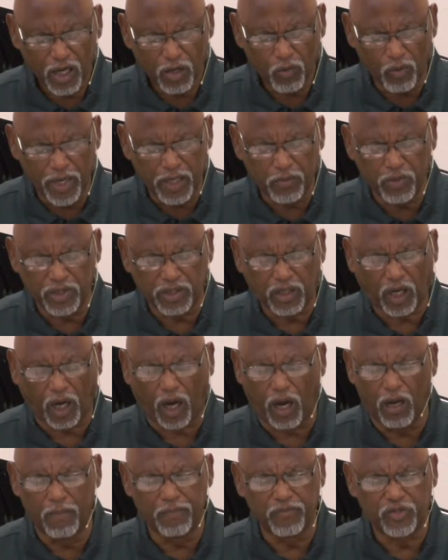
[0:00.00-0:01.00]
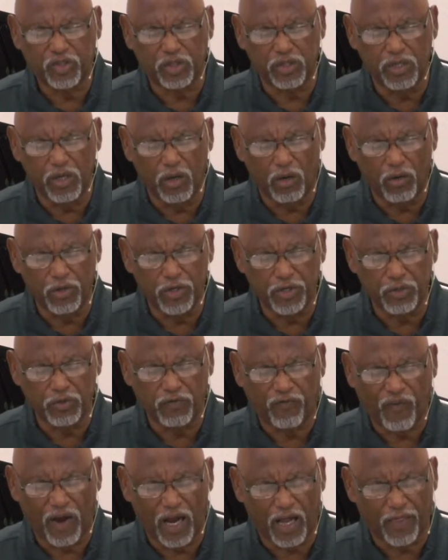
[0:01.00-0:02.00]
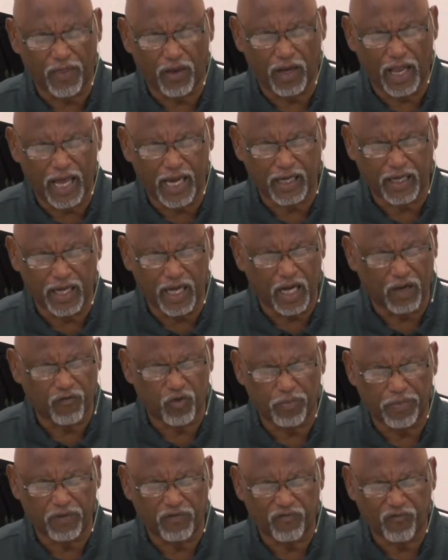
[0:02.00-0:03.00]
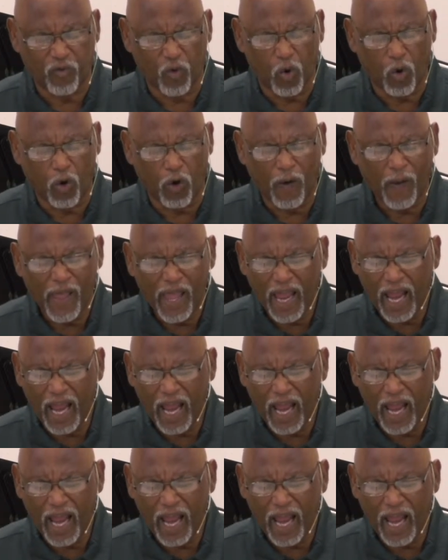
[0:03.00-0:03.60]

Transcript: we would come to know you, Father, like never before,